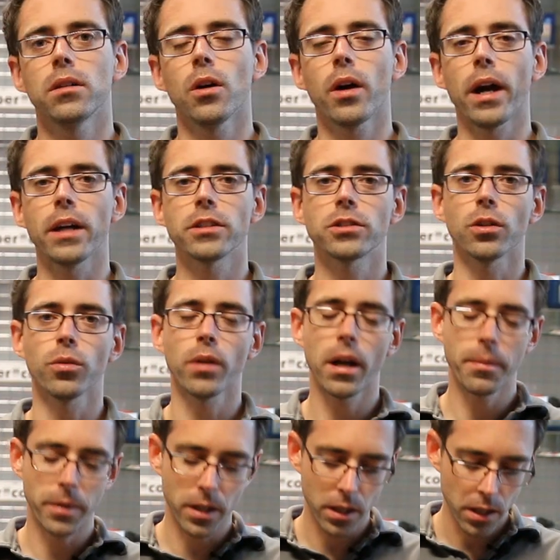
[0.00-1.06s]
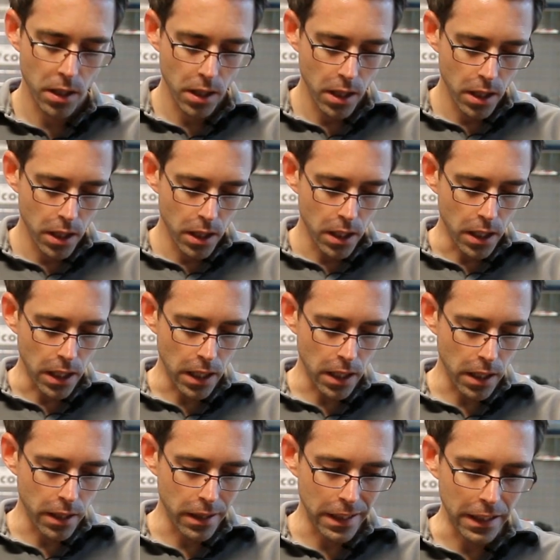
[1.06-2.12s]
Okay, so Raymond,
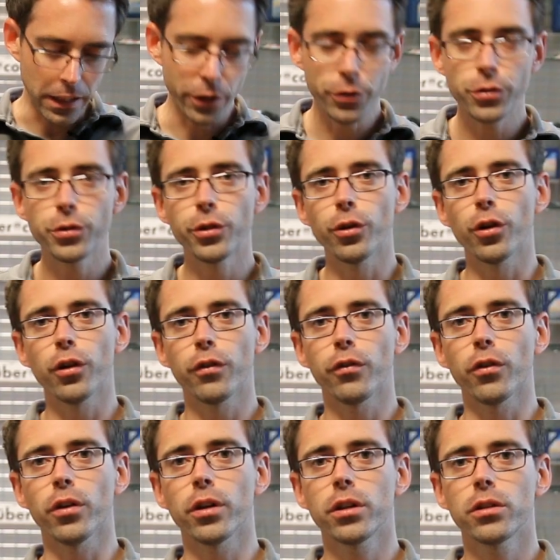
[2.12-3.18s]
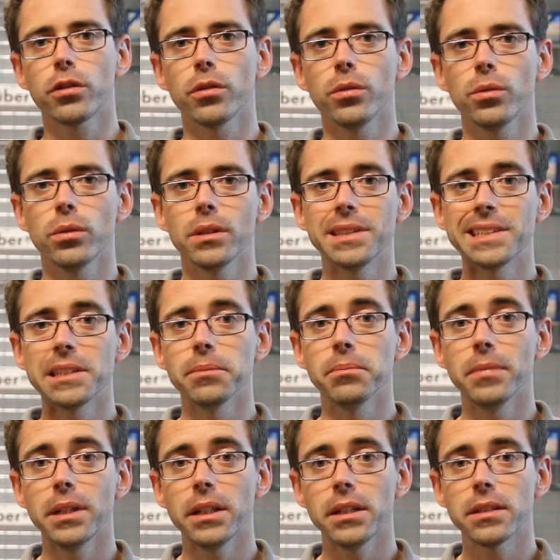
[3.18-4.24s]
the issue you're referring to
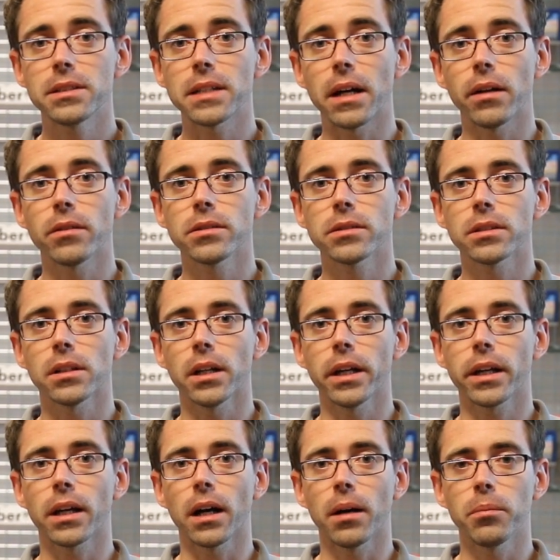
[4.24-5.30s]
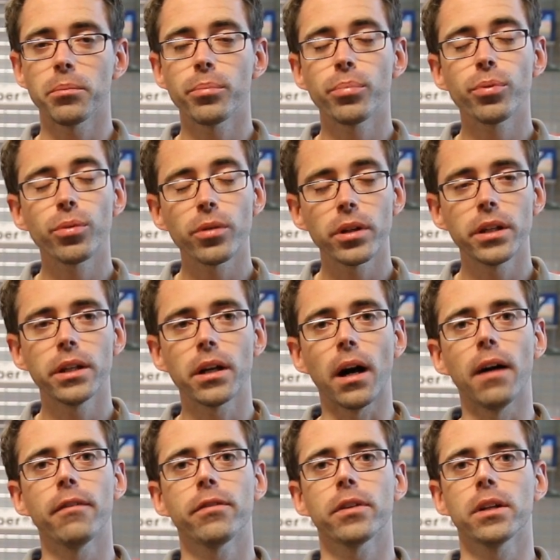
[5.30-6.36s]
me sounds like I'm pretty
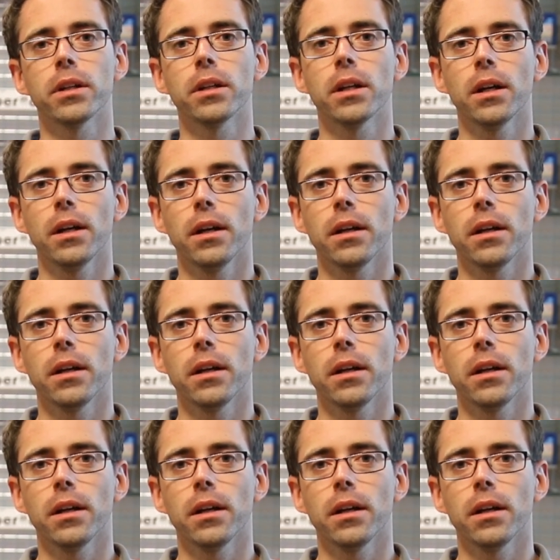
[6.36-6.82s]
confident